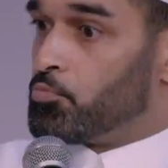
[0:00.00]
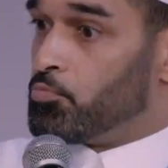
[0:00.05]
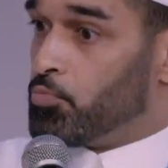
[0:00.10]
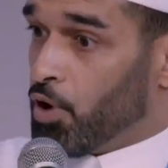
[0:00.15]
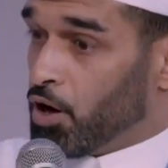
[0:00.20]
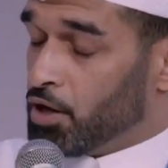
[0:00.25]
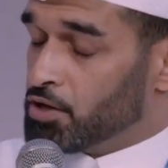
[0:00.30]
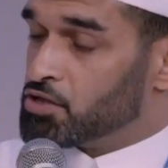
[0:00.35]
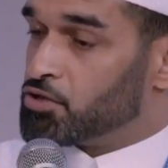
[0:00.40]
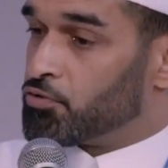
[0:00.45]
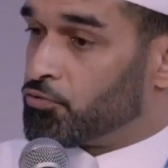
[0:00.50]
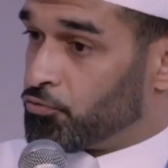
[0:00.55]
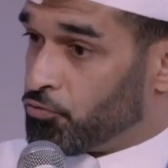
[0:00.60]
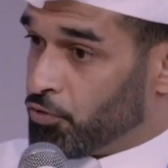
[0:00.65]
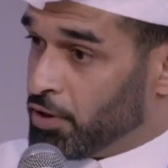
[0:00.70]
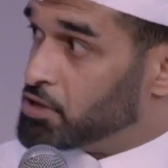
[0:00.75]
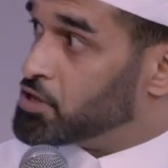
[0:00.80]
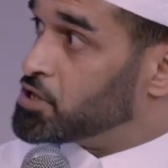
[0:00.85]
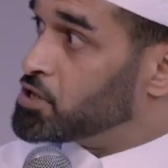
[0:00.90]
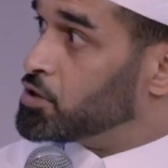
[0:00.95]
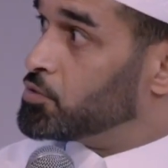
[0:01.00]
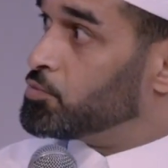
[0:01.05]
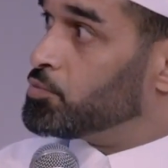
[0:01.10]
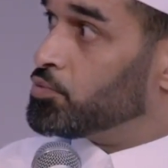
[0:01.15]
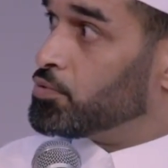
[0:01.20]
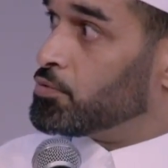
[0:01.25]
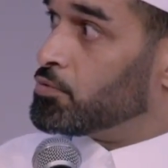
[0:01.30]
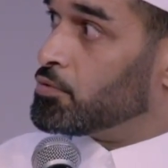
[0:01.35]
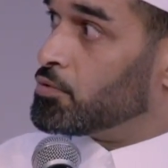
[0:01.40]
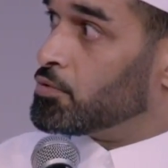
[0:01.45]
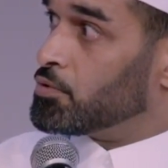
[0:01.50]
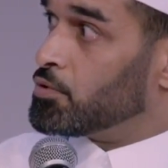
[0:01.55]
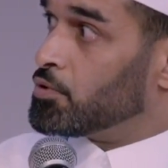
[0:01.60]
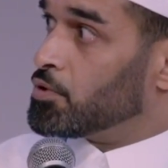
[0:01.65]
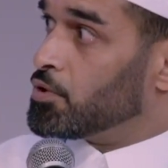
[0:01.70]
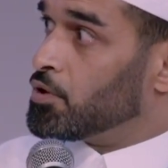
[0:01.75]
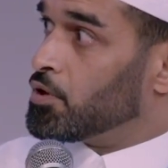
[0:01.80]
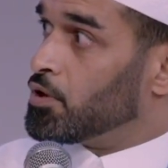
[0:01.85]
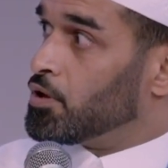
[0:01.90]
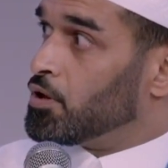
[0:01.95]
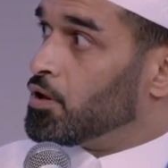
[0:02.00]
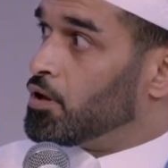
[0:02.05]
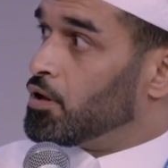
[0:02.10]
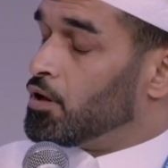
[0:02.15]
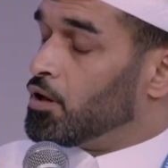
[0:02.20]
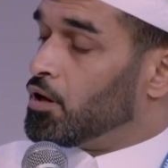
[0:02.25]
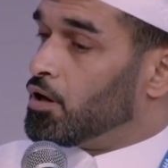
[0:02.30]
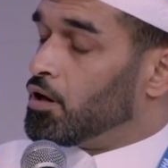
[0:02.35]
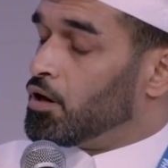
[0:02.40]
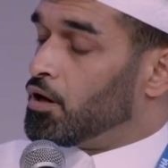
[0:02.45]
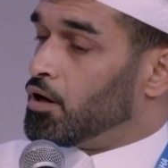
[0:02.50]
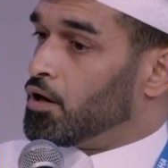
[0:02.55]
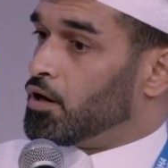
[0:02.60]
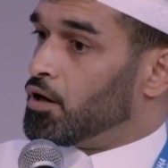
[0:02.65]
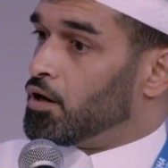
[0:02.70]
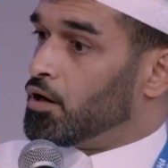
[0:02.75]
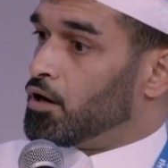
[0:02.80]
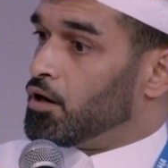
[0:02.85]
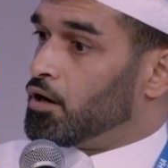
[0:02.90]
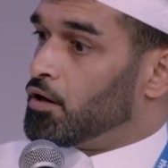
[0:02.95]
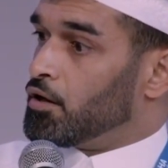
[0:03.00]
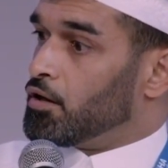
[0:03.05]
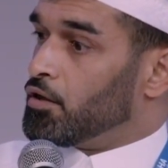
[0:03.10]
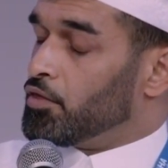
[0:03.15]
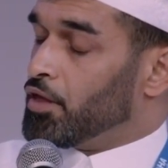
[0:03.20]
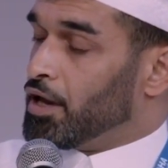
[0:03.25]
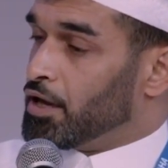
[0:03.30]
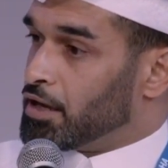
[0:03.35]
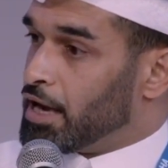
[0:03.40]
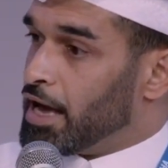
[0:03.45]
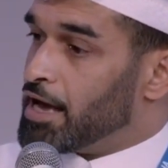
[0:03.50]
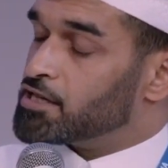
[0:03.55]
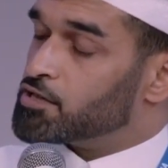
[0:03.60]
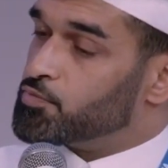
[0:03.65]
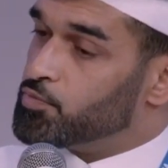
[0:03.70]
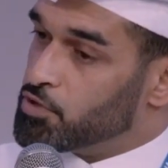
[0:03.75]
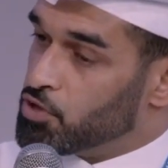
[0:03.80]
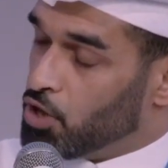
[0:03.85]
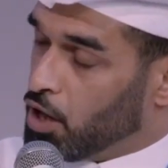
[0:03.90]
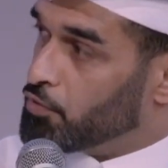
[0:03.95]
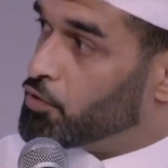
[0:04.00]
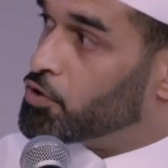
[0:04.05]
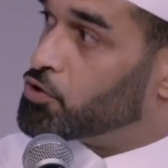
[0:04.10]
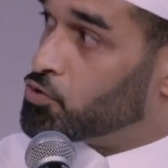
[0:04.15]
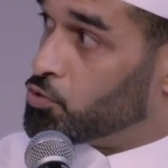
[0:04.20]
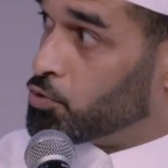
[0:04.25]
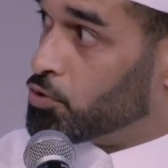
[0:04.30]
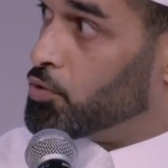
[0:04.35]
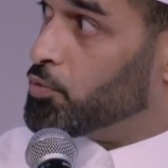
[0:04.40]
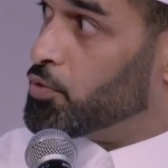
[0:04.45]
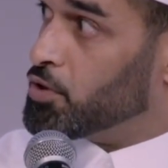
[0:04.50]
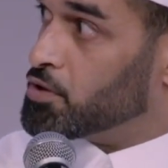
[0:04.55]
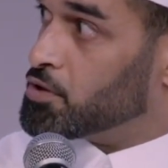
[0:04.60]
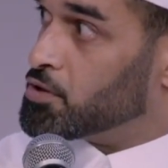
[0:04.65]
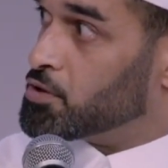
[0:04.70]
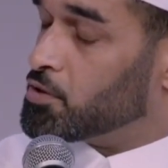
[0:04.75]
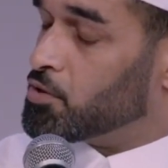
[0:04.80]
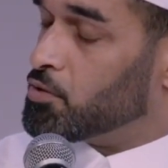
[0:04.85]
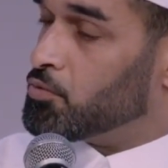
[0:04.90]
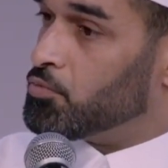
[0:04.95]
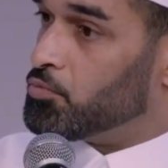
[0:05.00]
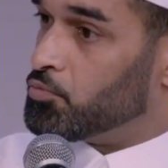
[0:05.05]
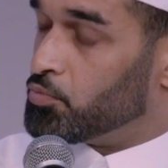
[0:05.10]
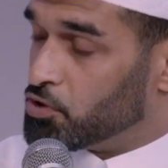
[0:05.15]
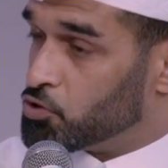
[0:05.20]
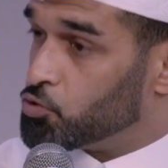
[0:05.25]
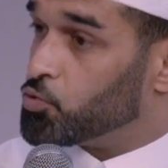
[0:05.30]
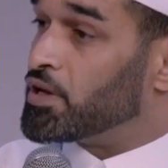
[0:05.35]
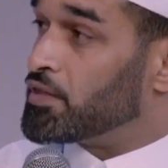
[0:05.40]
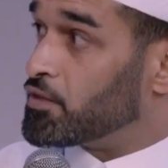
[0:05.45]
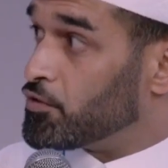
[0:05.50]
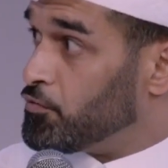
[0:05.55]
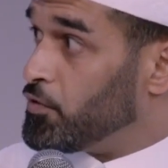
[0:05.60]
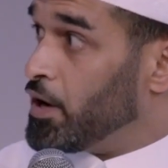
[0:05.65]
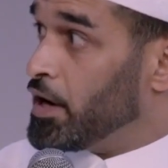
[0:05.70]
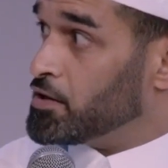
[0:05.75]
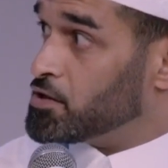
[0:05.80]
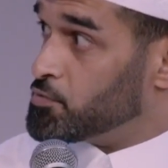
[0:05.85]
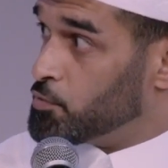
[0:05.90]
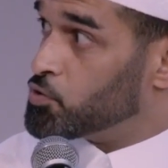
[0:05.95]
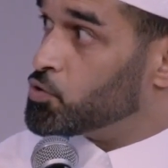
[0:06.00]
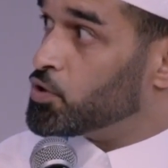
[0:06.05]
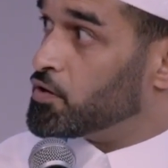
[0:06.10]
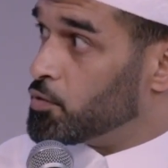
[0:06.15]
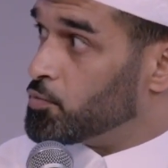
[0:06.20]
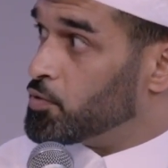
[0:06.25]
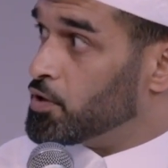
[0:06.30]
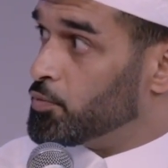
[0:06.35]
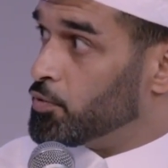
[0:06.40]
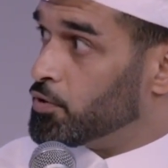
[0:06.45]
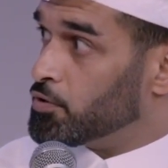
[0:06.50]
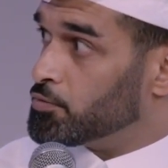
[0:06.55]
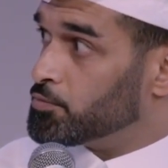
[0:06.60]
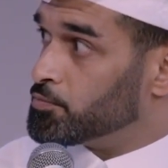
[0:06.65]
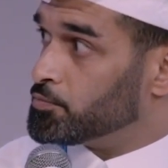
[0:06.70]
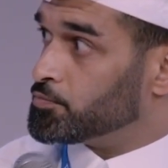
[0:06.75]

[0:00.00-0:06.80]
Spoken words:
bonds of friendship that last beyond the tournament between the fans, between the people.